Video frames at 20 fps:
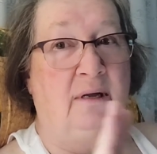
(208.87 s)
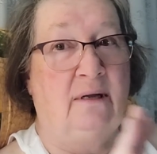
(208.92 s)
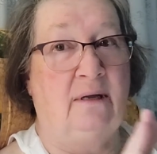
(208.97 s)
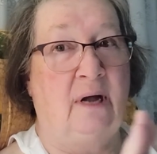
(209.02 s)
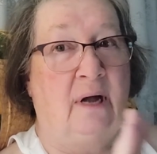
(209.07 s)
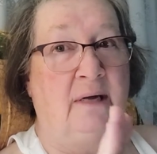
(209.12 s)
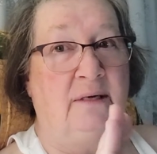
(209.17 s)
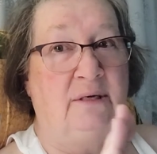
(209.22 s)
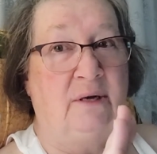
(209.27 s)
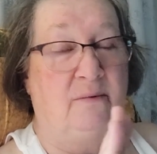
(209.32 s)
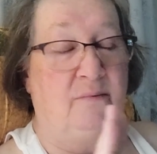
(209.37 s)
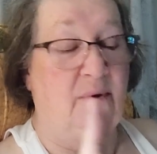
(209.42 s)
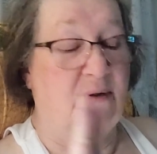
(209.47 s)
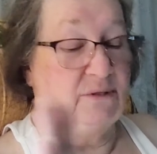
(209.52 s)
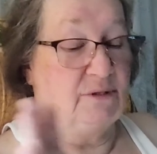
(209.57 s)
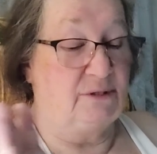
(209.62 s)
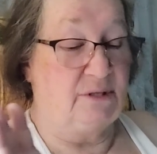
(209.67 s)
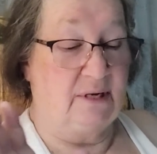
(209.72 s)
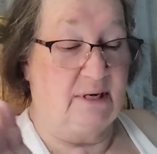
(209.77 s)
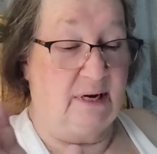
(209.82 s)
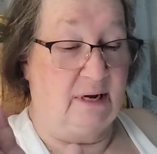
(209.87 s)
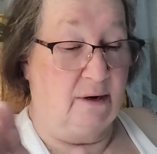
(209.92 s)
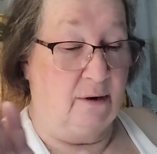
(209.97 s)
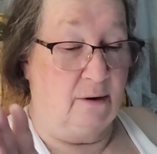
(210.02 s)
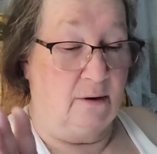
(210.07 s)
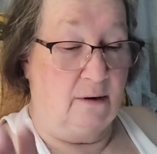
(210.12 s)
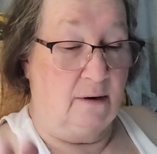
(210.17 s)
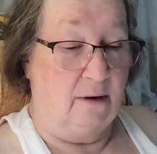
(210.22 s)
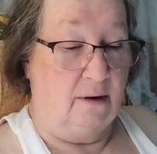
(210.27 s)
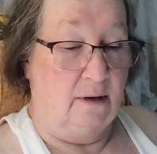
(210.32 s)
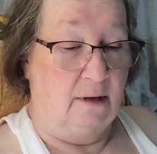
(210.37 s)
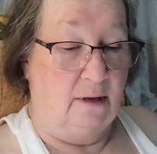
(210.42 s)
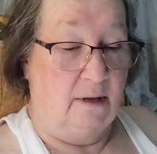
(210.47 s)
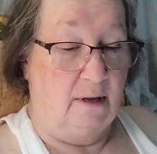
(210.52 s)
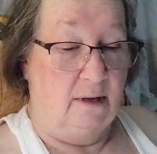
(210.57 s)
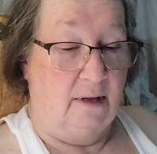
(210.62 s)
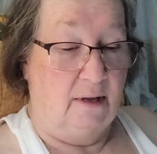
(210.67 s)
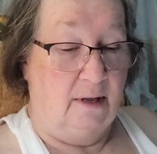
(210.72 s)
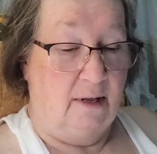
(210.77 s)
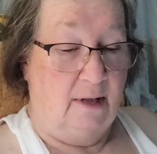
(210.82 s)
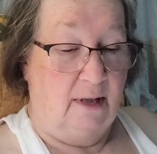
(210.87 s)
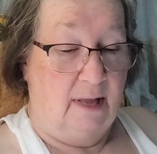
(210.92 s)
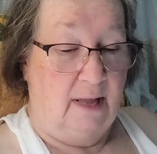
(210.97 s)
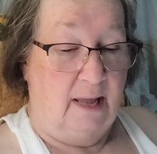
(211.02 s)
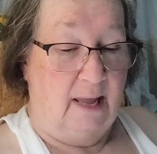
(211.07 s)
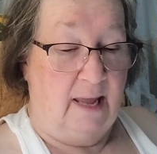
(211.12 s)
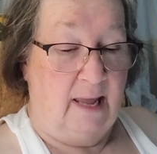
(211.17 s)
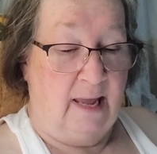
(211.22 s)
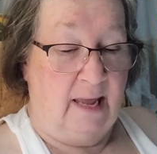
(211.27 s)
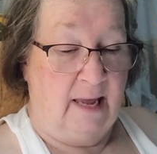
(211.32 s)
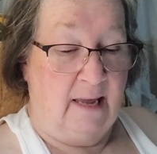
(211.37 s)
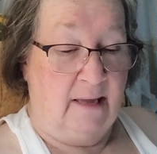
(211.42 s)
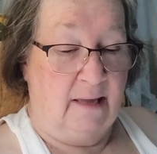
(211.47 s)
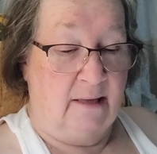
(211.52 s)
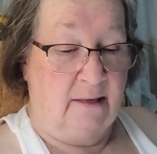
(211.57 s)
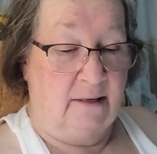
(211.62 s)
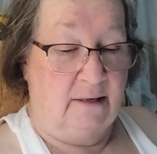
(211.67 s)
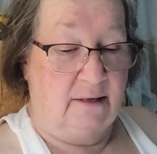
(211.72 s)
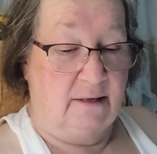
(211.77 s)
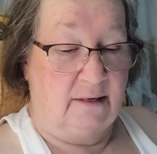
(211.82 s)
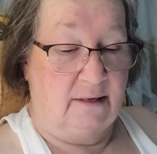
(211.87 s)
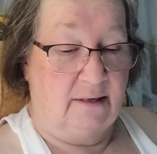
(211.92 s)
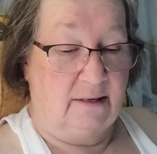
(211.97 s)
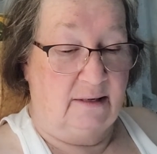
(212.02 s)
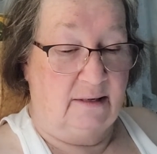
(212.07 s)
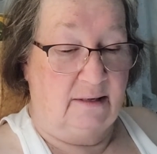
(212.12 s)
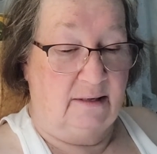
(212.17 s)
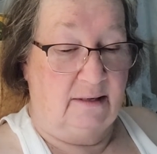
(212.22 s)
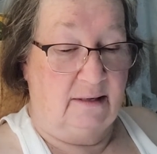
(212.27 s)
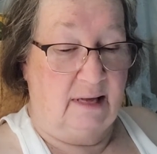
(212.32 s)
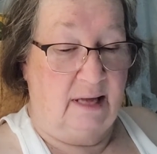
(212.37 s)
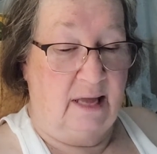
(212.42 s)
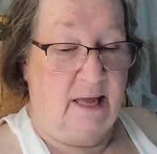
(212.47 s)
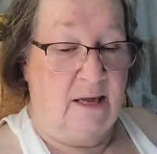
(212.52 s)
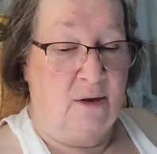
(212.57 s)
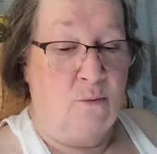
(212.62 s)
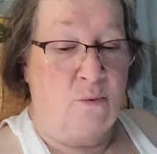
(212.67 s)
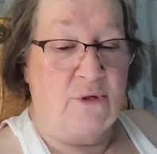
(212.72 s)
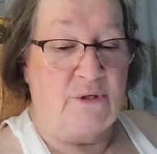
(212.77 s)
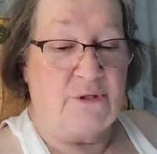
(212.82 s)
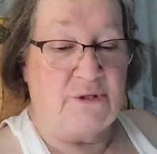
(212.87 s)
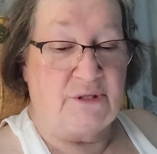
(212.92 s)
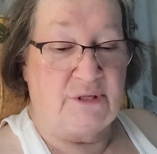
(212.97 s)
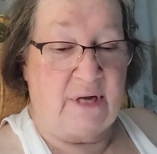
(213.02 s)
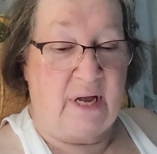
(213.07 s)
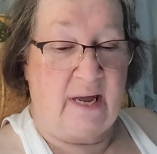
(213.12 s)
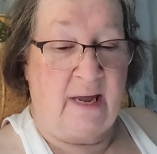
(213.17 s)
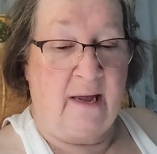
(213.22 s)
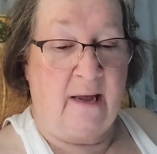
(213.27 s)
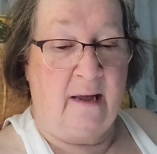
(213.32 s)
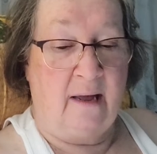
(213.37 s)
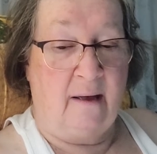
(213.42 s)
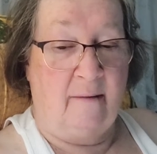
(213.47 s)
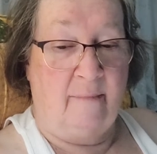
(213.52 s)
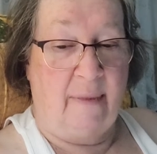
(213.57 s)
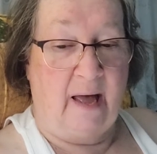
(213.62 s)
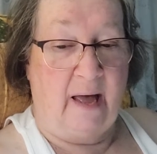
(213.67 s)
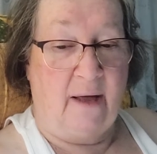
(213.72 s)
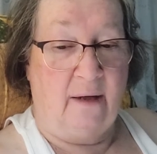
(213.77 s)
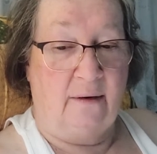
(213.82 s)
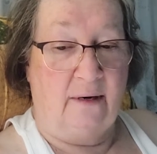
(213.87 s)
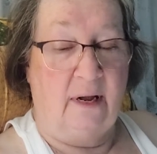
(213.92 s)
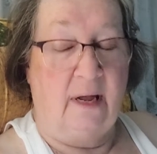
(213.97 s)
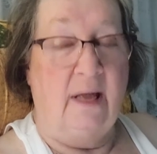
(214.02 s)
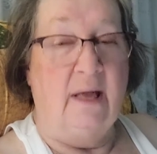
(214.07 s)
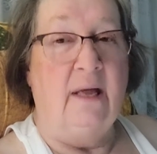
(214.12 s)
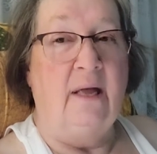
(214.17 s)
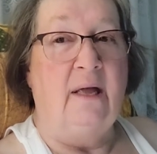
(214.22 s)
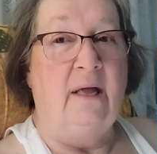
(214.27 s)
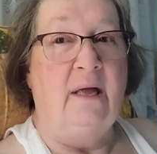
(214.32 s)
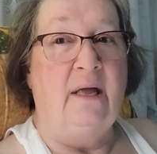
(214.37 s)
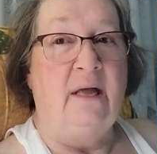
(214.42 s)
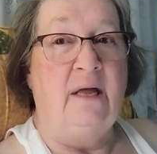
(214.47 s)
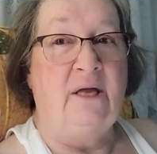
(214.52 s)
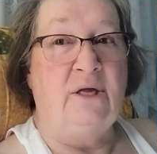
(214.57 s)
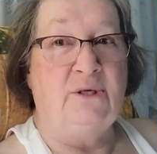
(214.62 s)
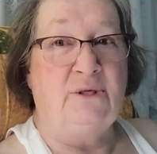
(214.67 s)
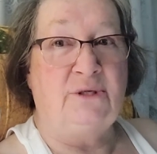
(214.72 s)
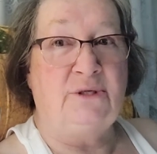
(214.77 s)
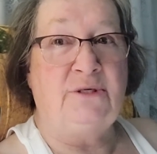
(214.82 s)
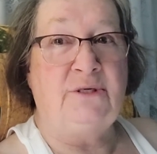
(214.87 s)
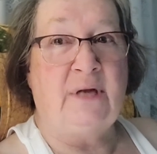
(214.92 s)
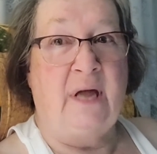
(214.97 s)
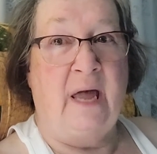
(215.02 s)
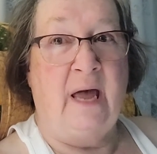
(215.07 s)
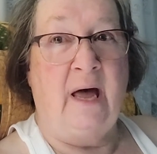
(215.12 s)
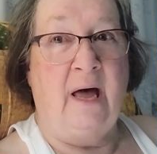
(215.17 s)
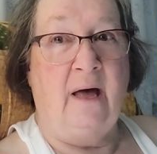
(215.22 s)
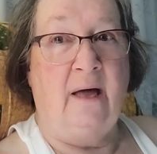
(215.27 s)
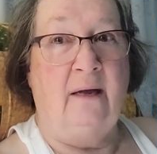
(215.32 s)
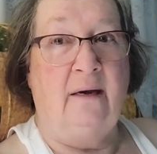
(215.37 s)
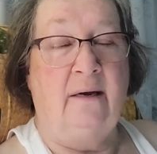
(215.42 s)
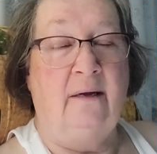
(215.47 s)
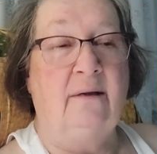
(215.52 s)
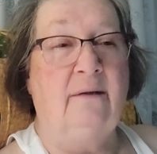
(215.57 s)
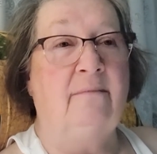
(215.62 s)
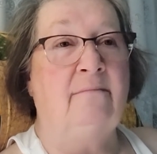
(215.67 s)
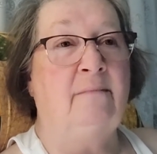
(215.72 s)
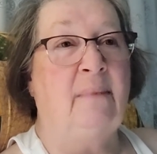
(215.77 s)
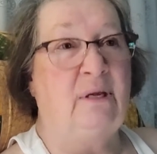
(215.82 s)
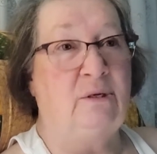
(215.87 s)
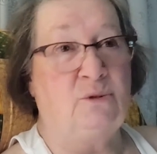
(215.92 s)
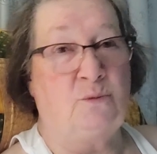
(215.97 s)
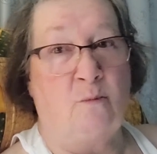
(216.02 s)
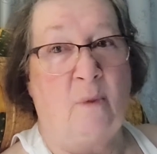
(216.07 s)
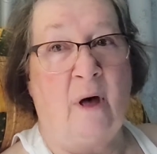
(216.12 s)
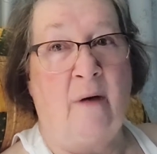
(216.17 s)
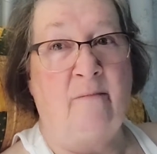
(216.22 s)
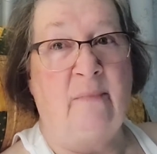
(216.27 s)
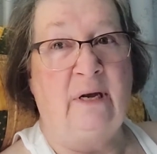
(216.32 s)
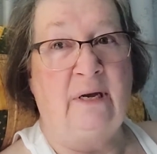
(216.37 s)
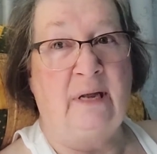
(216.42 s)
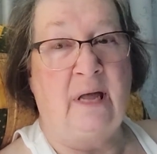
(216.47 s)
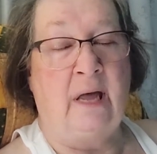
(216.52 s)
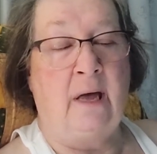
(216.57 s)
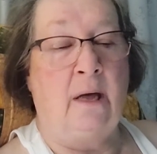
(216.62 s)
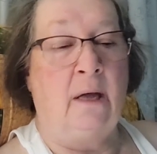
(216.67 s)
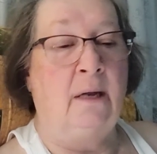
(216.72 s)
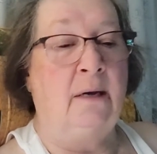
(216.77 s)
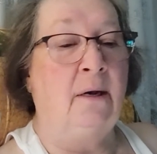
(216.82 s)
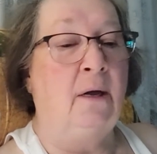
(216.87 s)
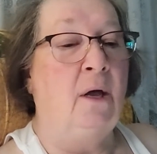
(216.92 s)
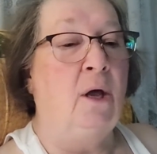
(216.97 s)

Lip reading: divested here. And he was saying about his dad, his mom and dad